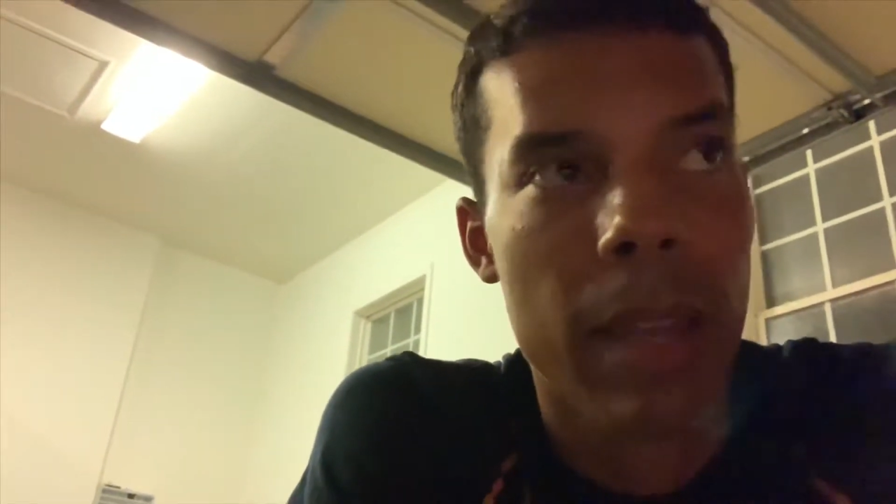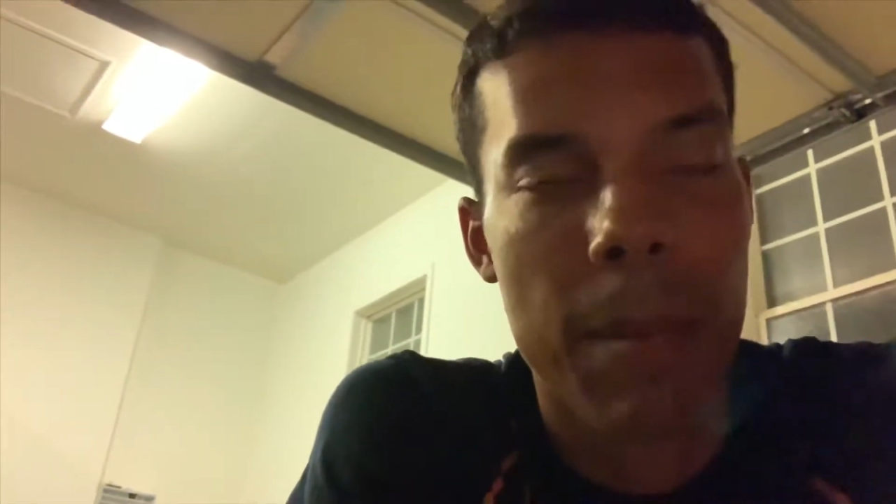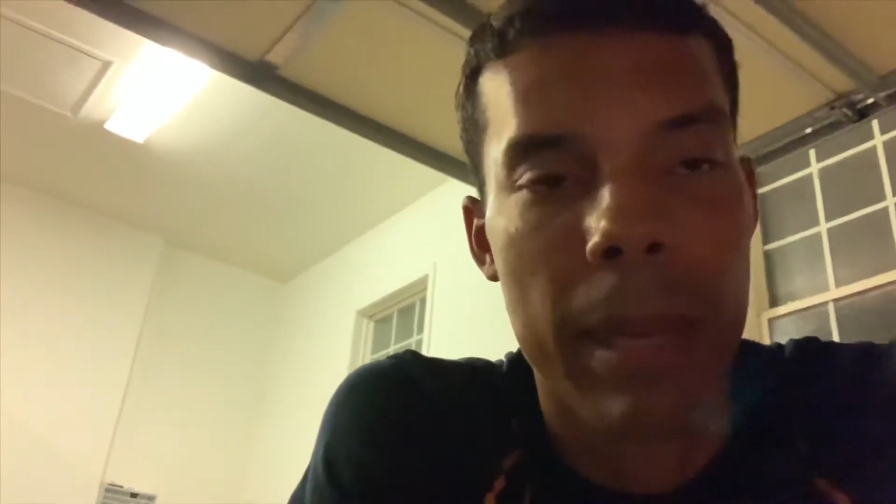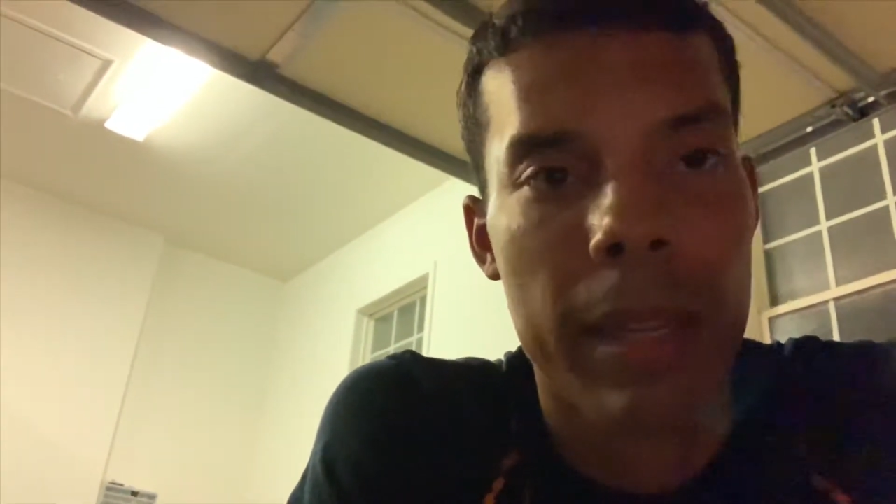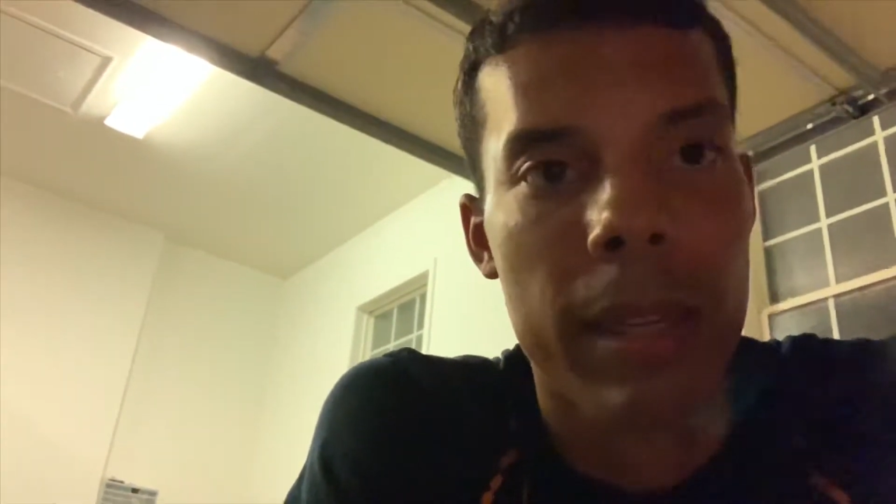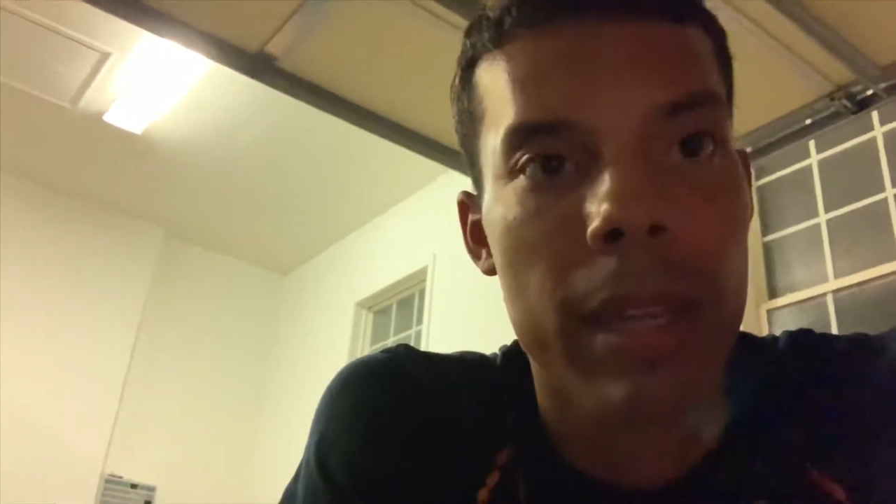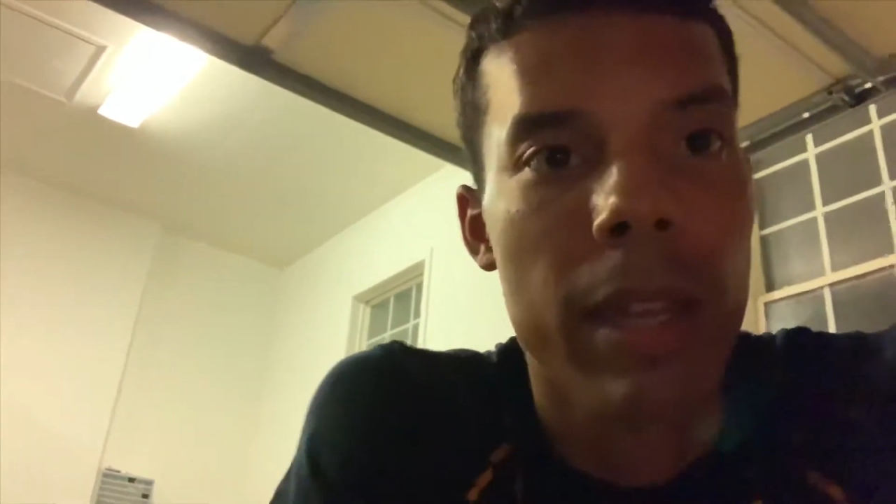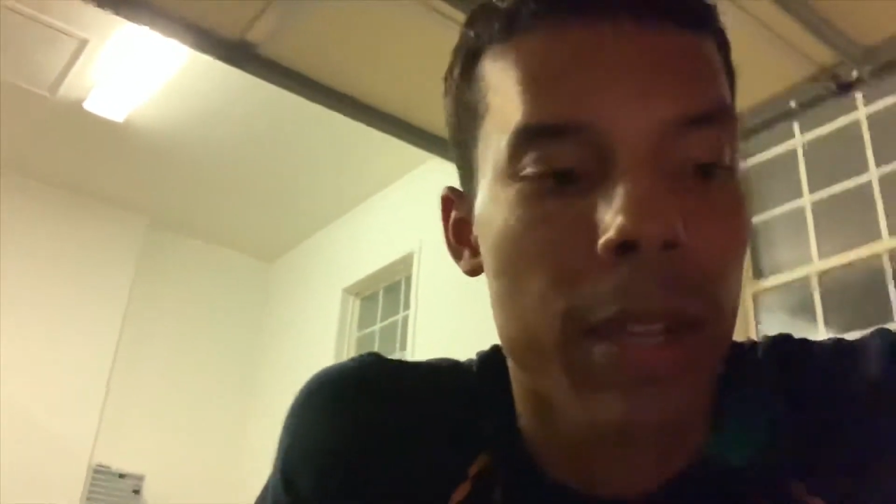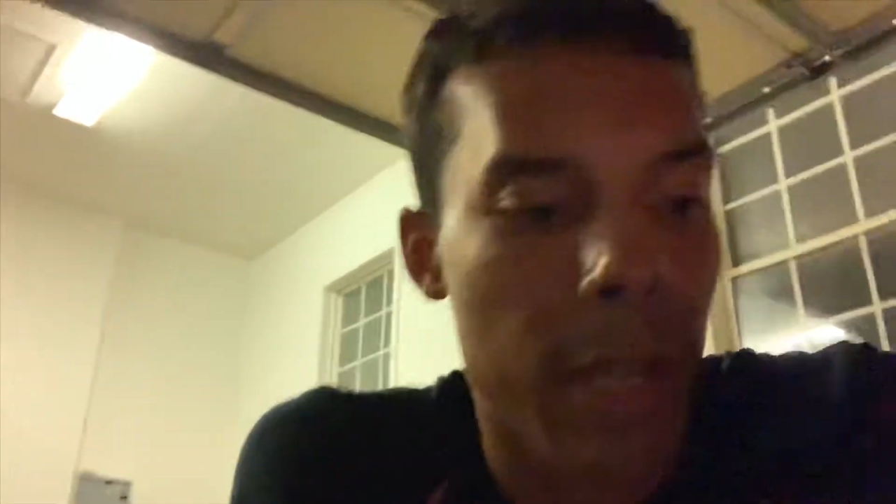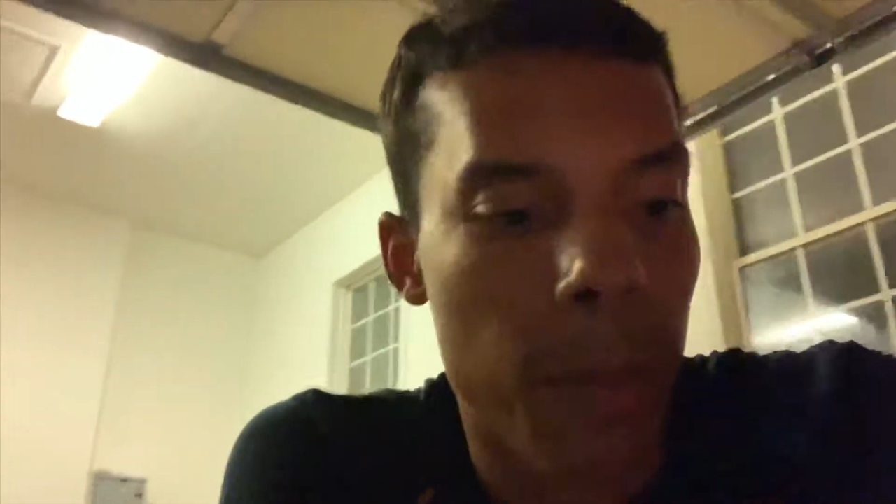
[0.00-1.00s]
I mean,
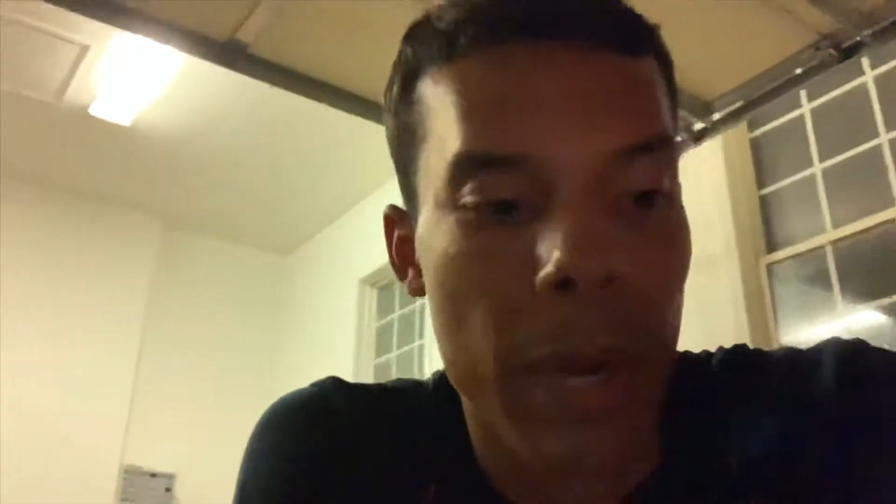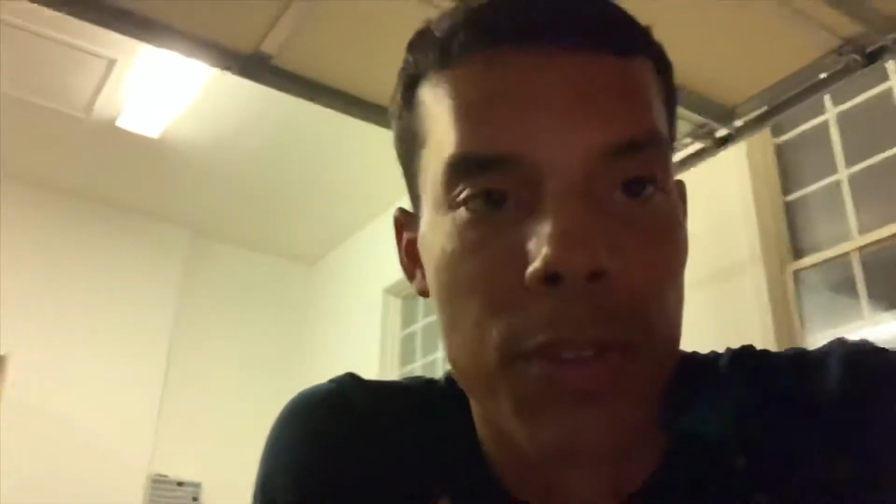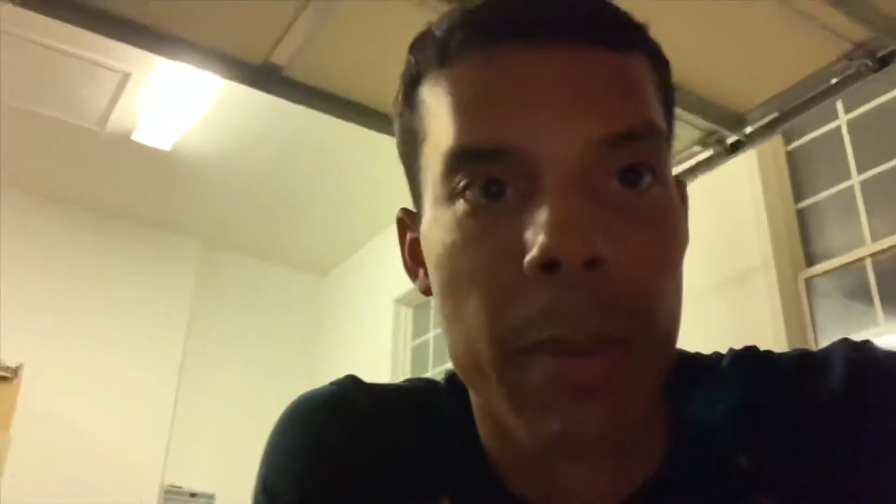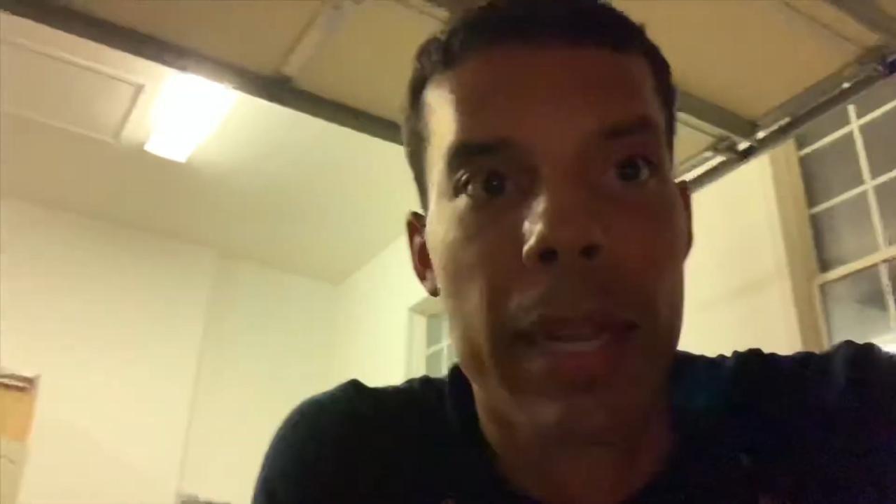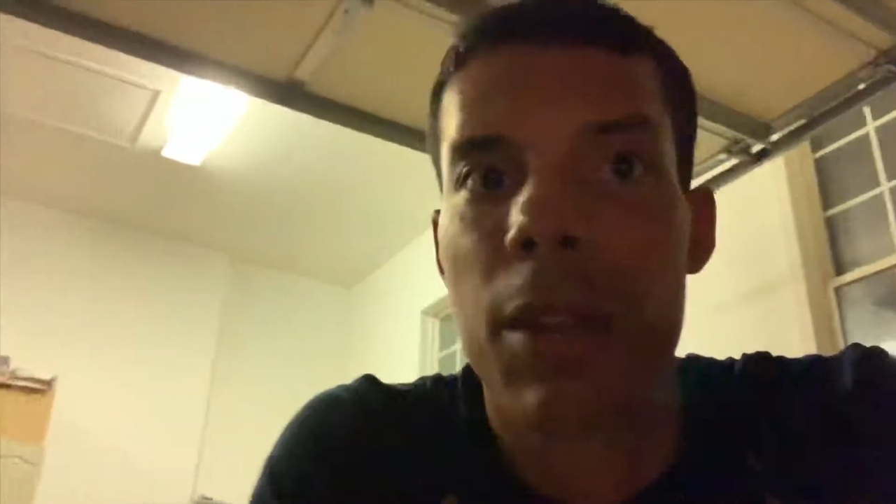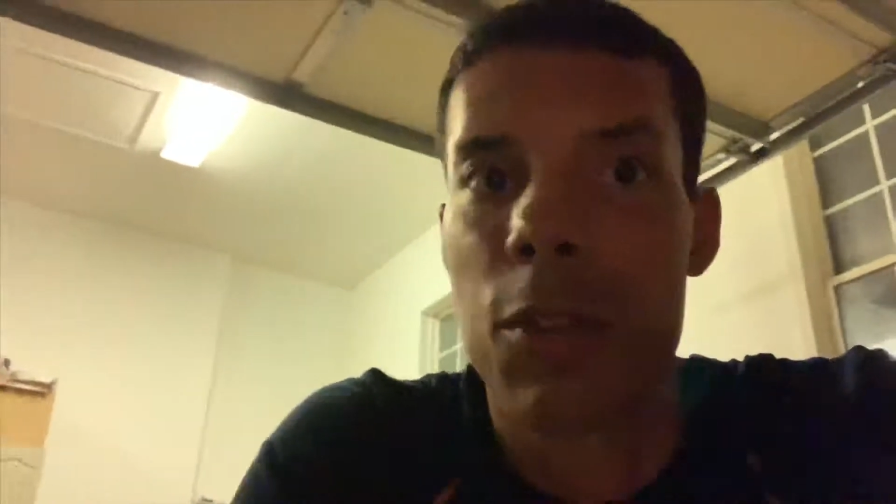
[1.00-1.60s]
you can press them in, they'll